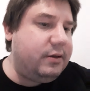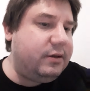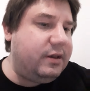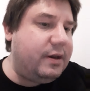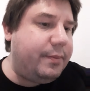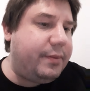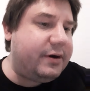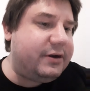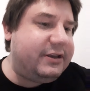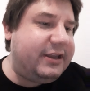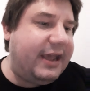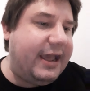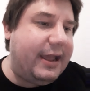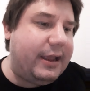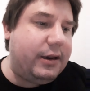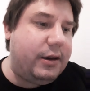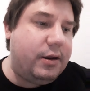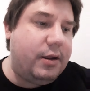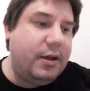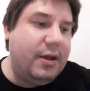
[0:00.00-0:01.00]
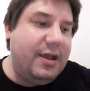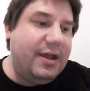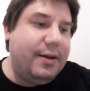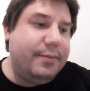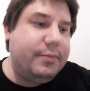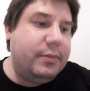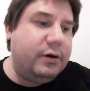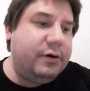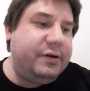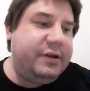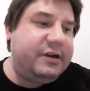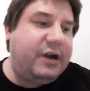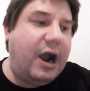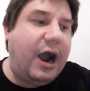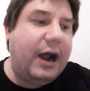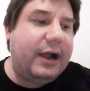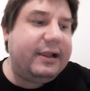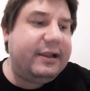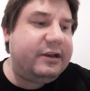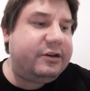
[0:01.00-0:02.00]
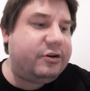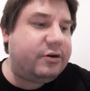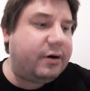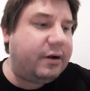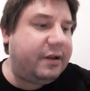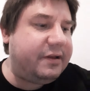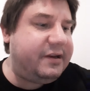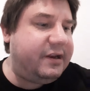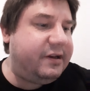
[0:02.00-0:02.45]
Number 10. Most college girls